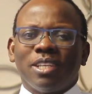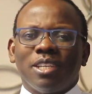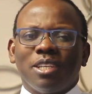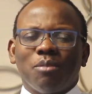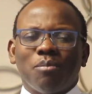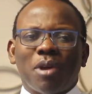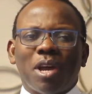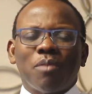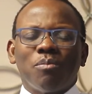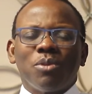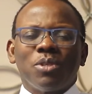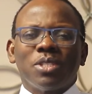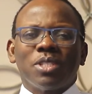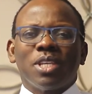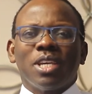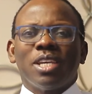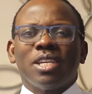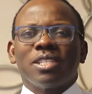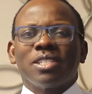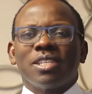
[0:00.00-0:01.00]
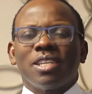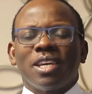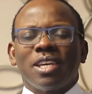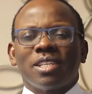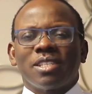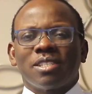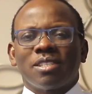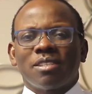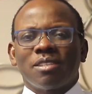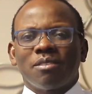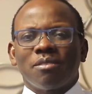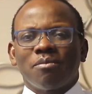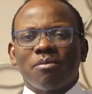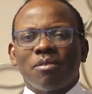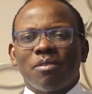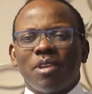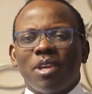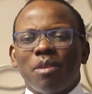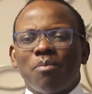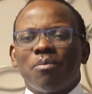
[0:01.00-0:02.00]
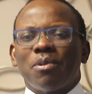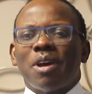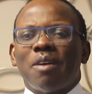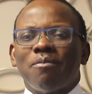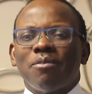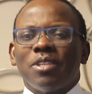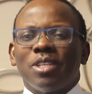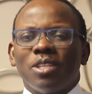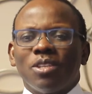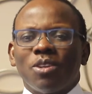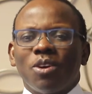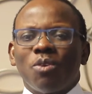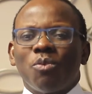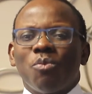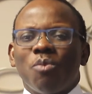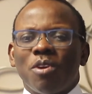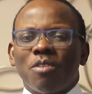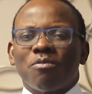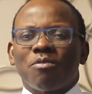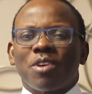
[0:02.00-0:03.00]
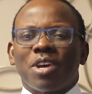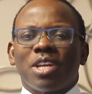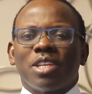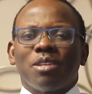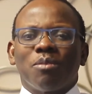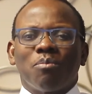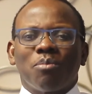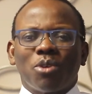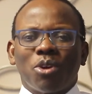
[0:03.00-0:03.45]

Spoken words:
The Bible says that Abraham did not waver the